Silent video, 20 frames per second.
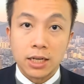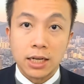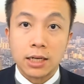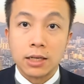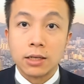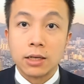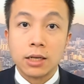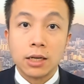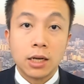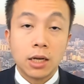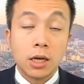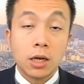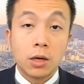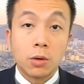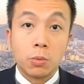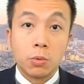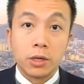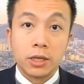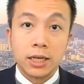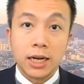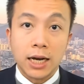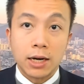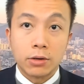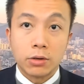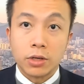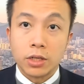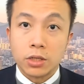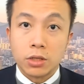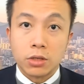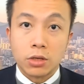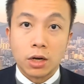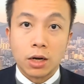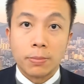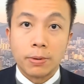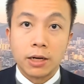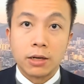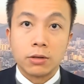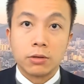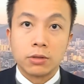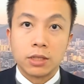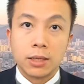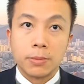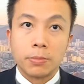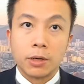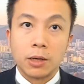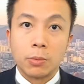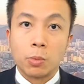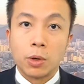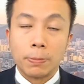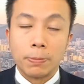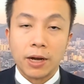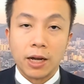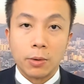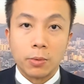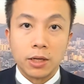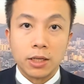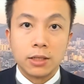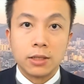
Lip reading: And we're now going to talk about them one by one.